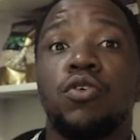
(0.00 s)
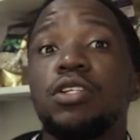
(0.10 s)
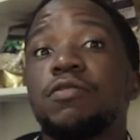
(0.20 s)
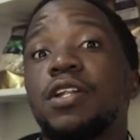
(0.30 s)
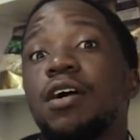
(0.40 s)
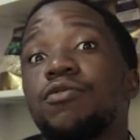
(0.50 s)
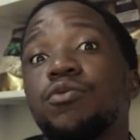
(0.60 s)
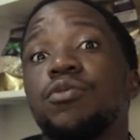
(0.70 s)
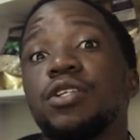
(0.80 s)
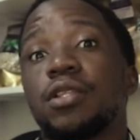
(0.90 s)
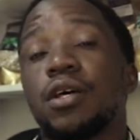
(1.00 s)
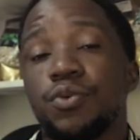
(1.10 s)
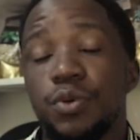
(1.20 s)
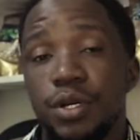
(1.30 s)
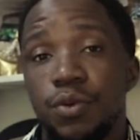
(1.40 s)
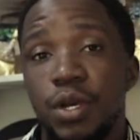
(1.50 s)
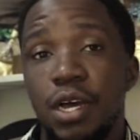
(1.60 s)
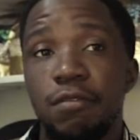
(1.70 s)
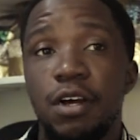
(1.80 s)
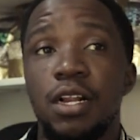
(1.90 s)
you don't even have to do it that way. We
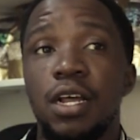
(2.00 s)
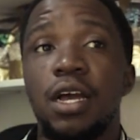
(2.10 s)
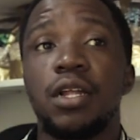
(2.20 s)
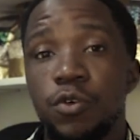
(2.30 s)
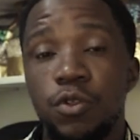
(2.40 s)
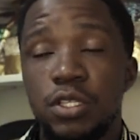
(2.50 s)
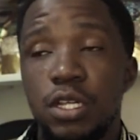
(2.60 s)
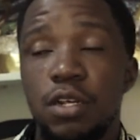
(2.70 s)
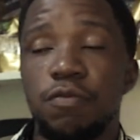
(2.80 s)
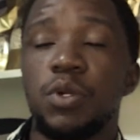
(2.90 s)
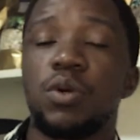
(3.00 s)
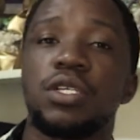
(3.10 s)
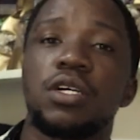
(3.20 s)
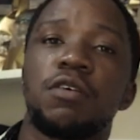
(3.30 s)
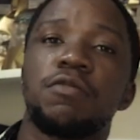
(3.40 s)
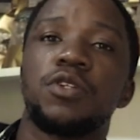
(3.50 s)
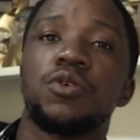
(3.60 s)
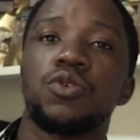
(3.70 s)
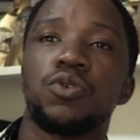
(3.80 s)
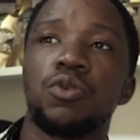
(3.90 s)
have a client, for those that have been watching our
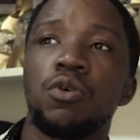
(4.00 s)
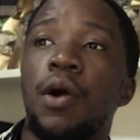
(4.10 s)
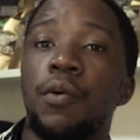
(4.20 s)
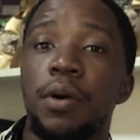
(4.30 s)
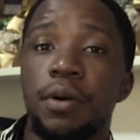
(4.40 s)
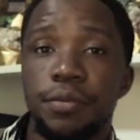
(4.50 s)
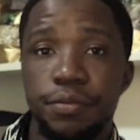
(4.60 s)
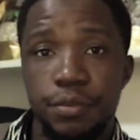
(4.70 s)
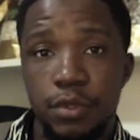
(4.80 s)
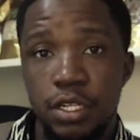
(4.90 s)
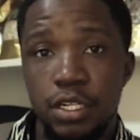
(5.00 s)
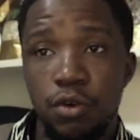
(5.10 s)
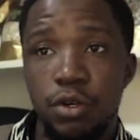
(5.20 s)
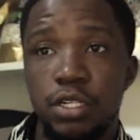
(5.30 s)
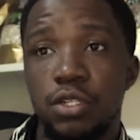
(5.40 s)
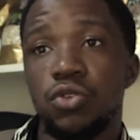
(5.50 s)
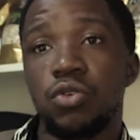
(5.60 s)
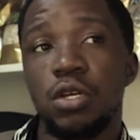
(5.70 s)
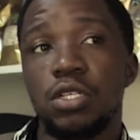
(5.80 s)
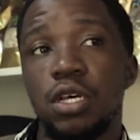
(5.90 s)
videos, you know, our integrated
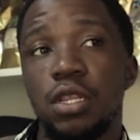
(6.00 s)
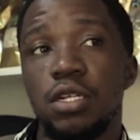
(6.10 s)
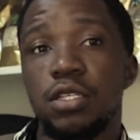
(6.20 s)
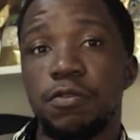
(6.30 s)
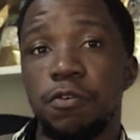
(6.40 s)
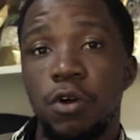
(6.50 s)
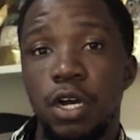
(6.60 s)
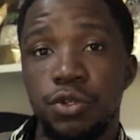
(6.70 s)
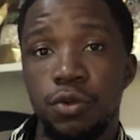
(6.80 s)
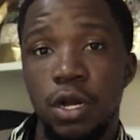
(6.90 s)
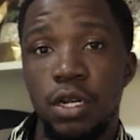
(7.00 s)
structure that is for cattle